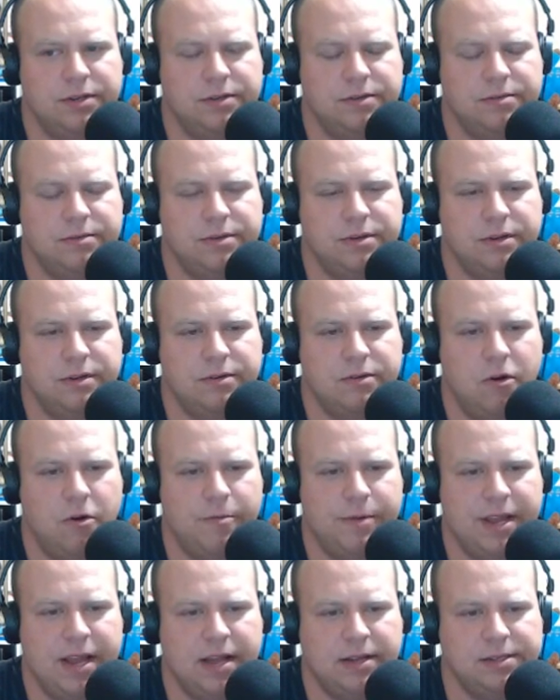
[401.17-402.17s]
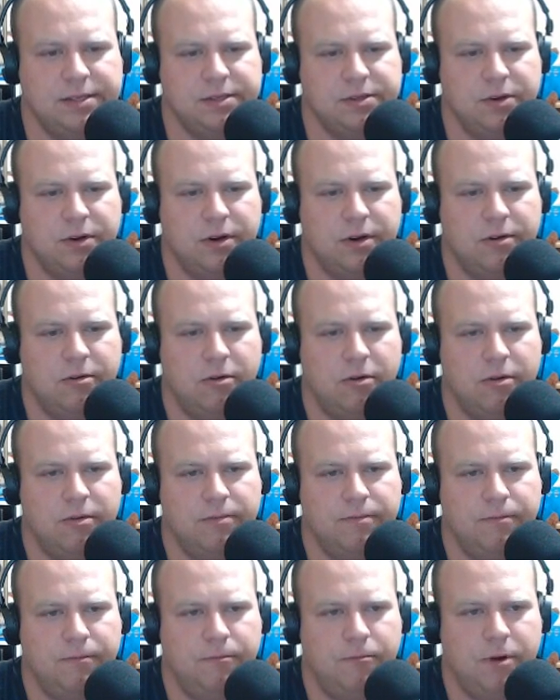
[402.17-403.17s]
to OBS
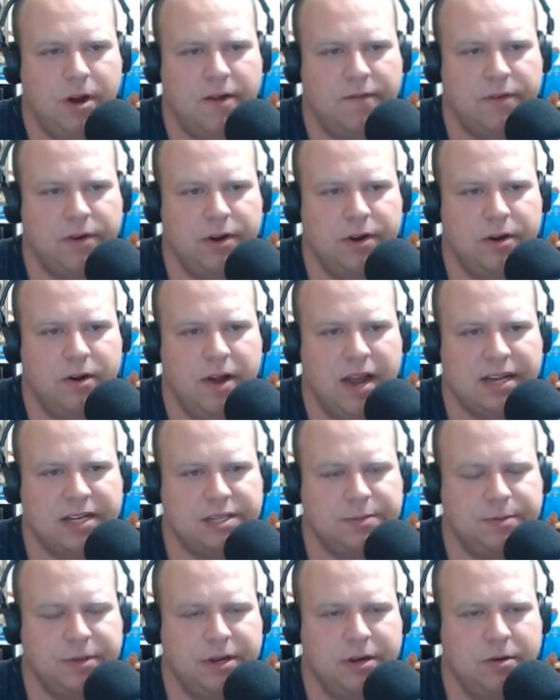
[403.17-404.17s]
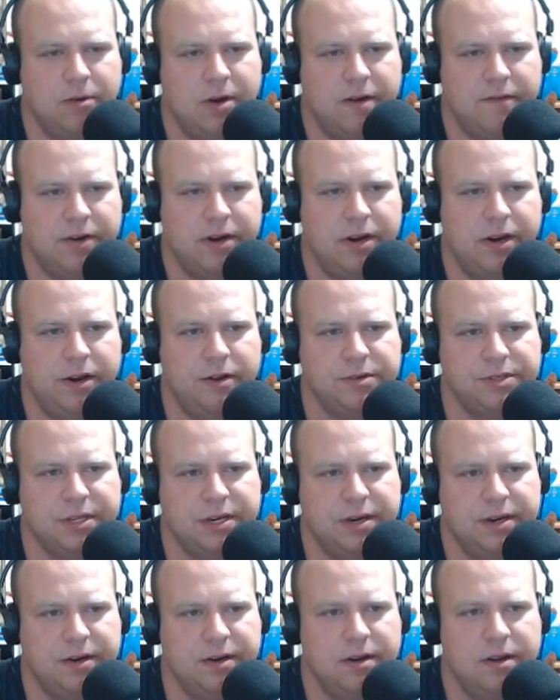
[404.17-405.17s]
or whatever, XSplit or whatever you're
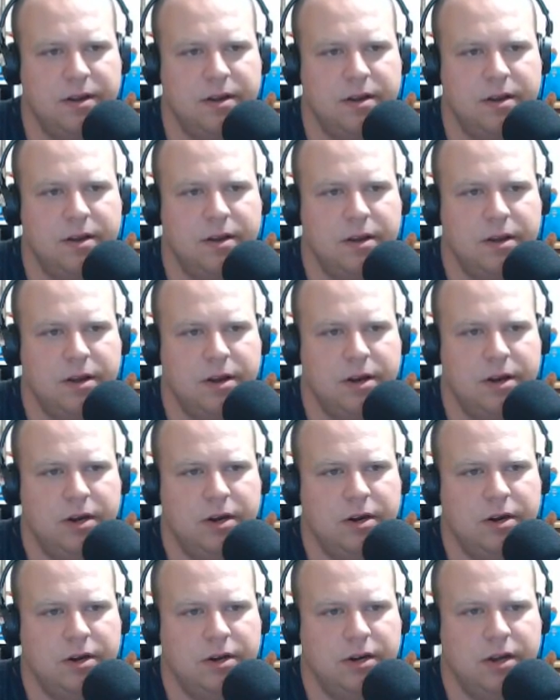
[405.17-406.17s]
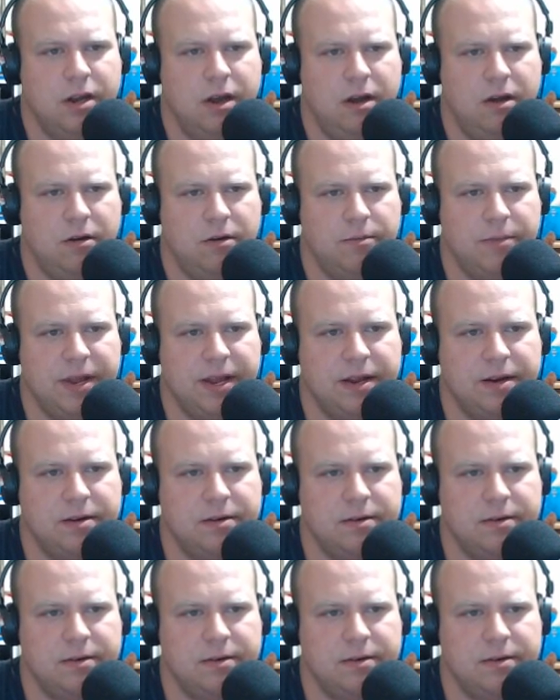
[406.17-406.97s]
using, and you're good to go, man.